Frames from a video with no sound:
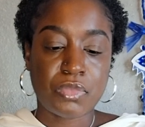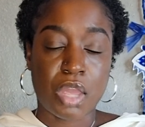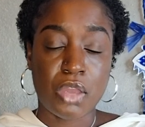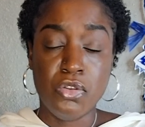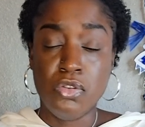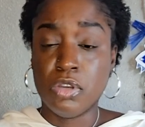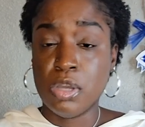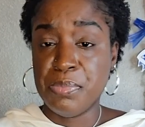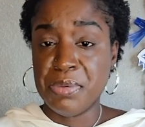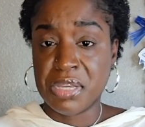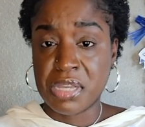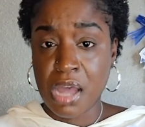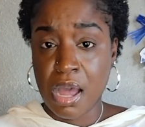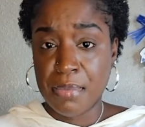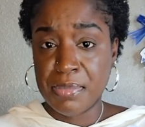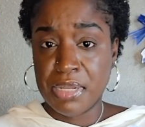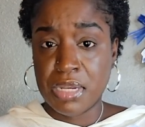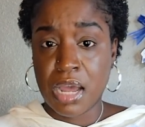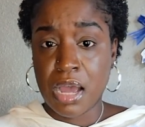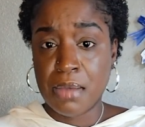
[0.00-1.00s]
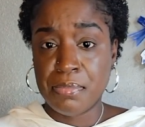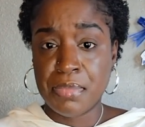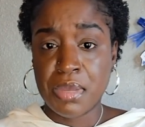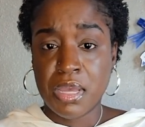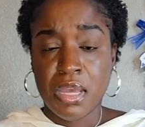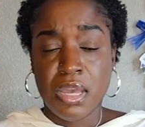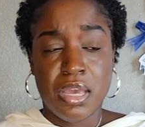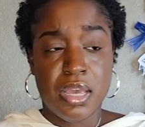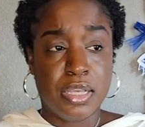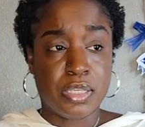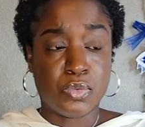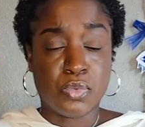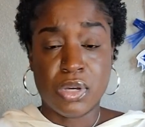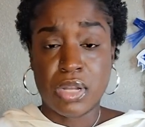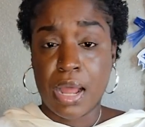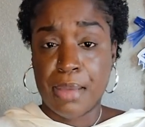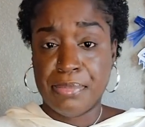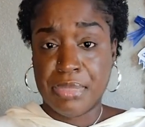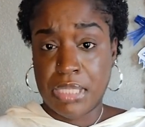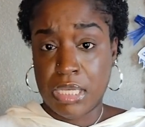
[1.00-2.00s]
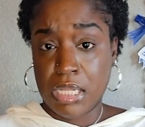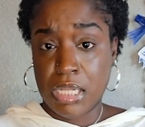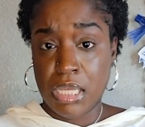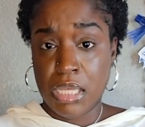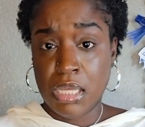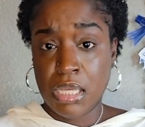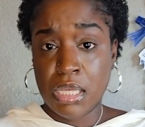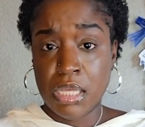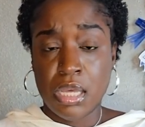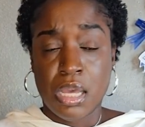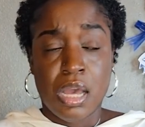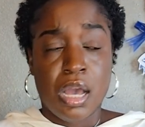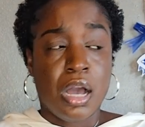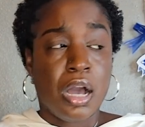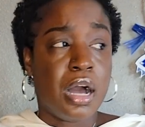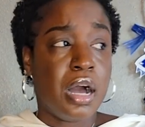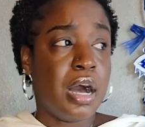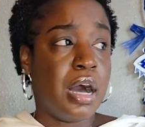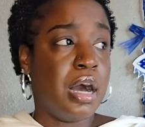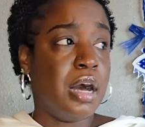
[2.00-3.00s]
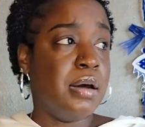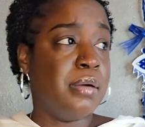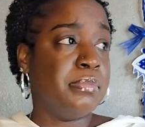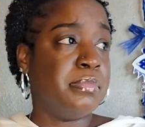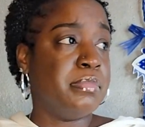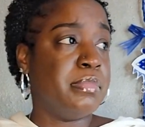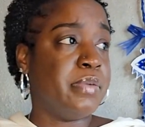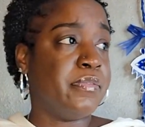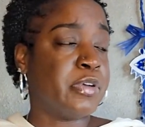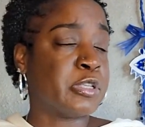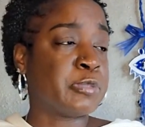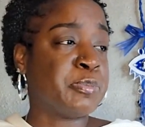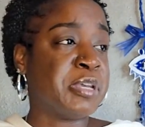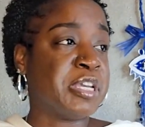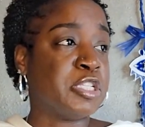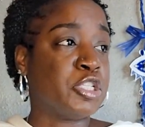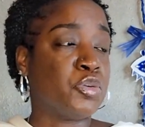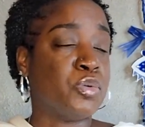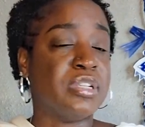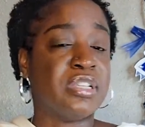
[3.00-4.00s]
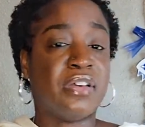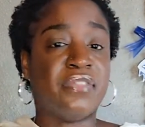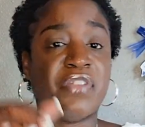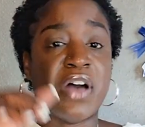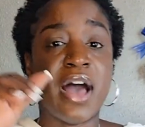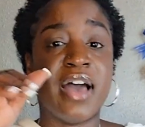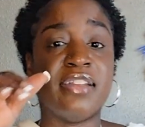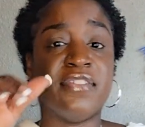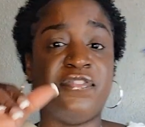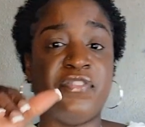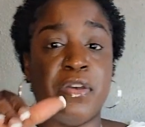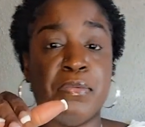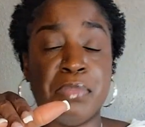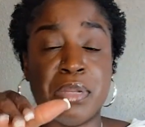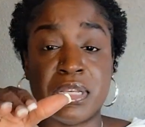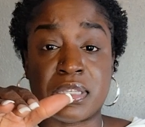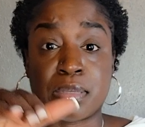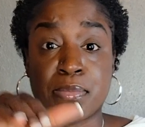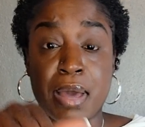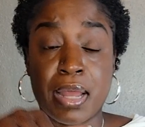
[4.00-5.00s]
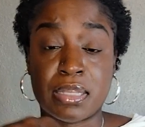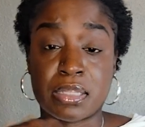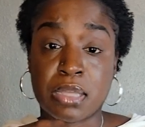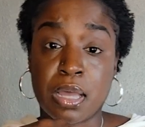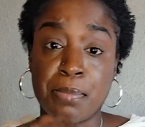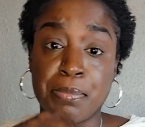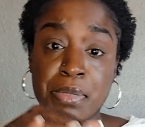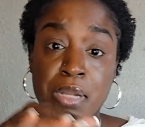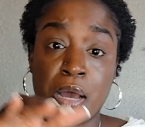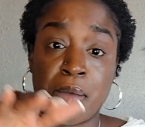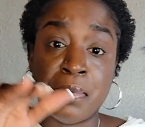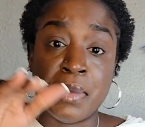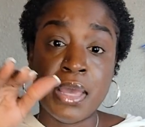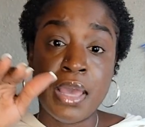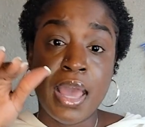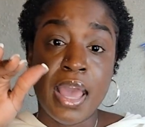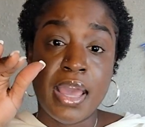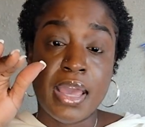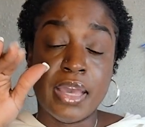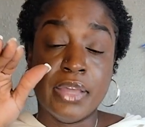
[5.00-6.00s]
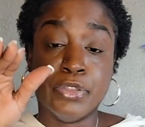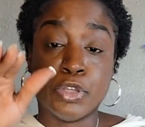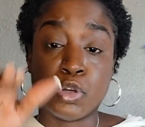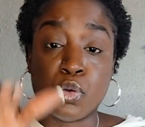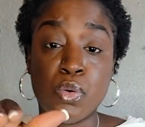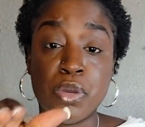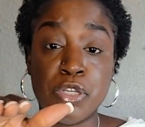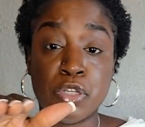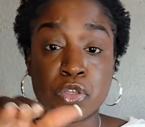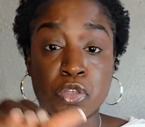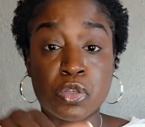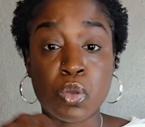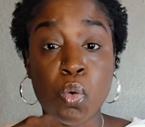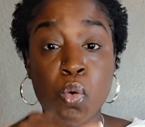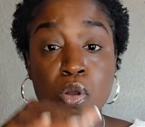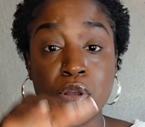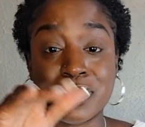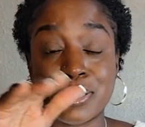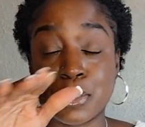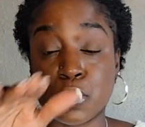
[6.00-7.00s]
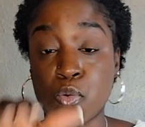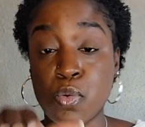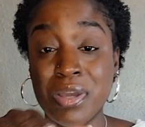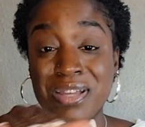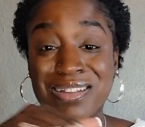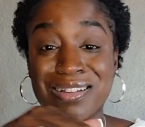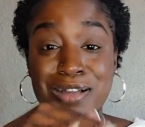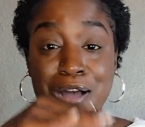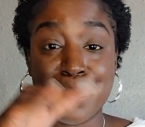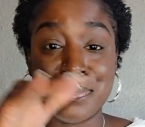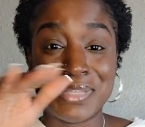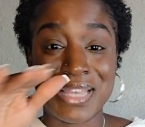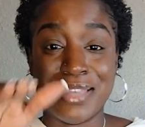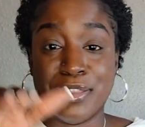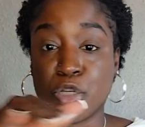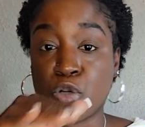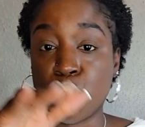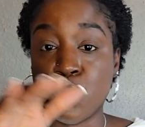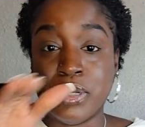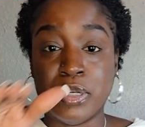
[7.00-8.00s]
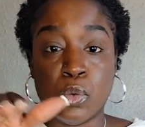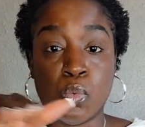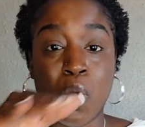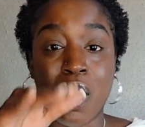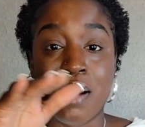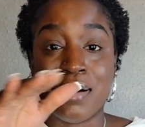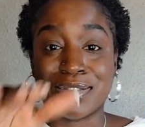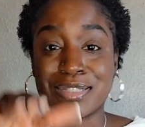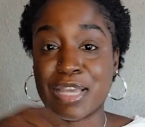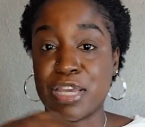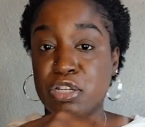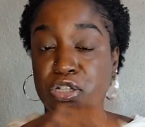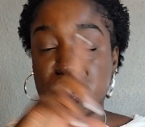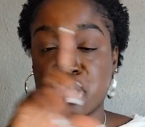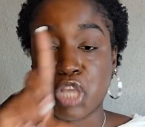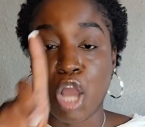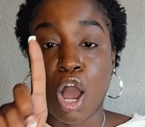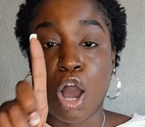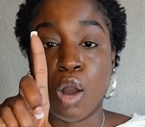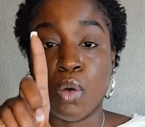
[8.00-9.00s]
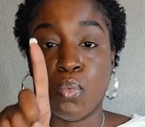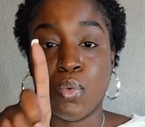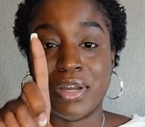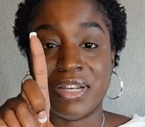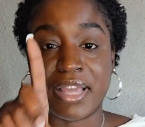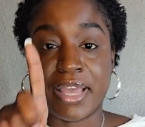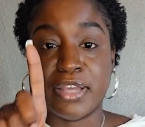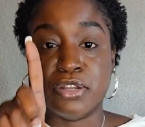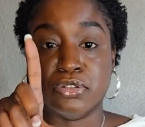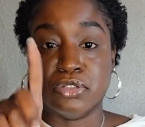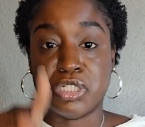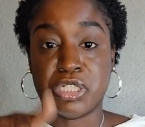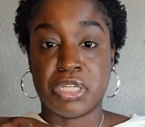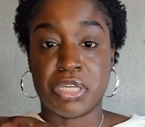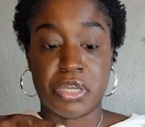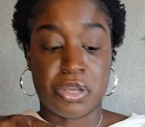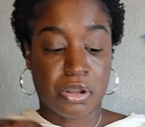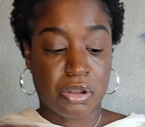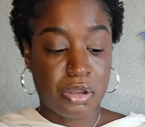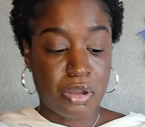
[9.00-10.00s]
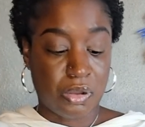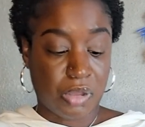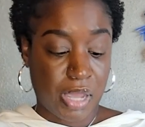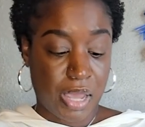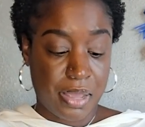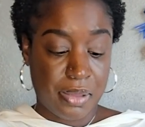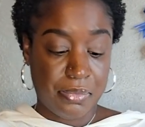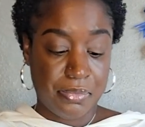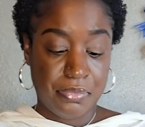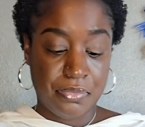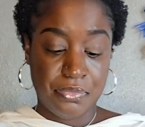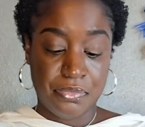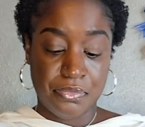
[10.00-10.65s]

You could be coming up, is what I'm getting. I'm speaking to a divine feminine. Somebody's coming up, and the Queen of Swords, the Queen of Cups, and the Queen of Wands energy, all one energy here, okay?